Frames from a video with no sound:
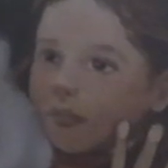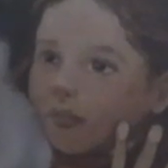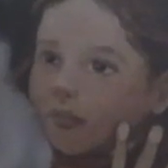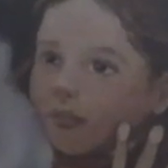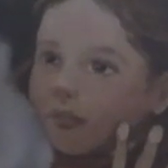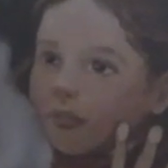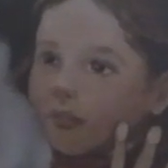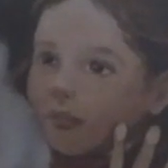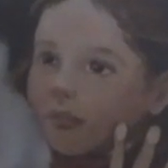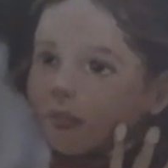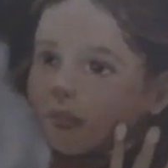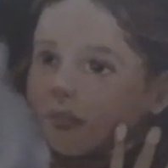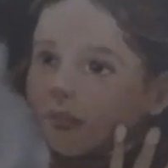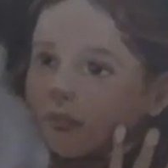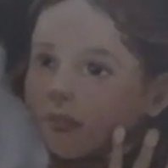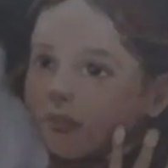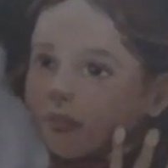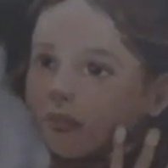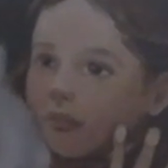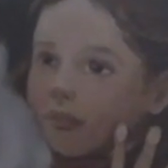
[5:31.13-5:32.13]

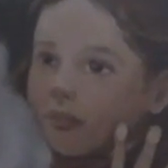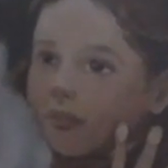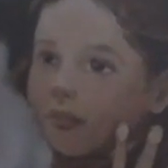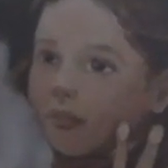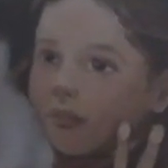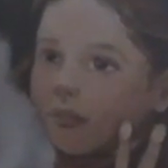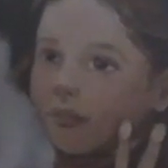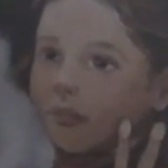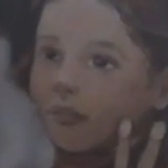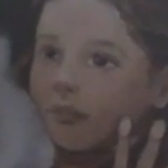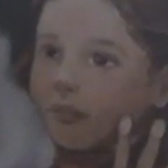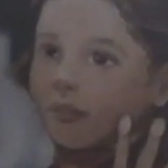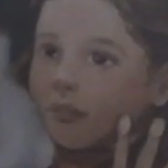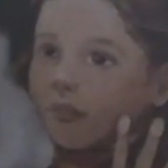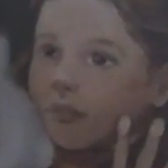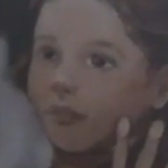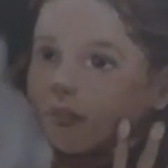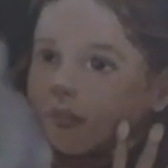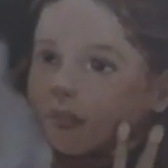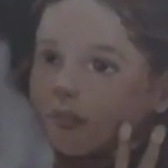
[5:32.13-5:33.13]

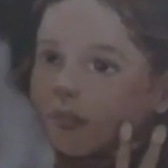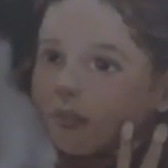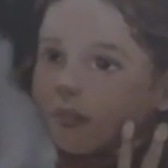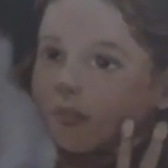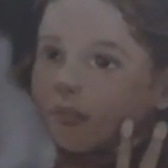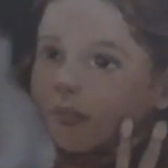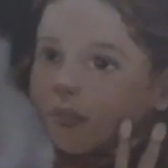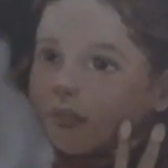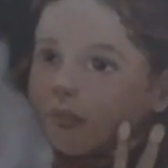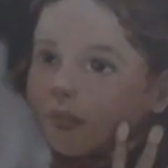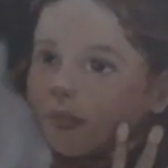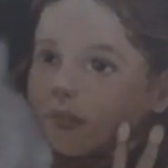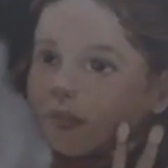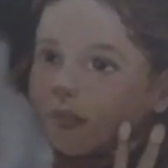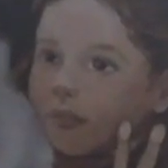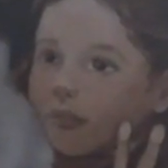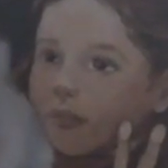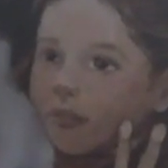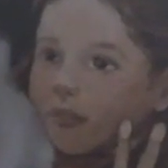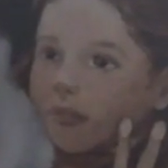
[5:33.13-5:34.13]

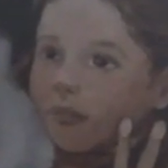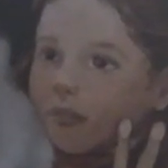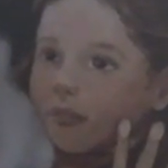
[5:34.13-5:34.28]
Nothing is said.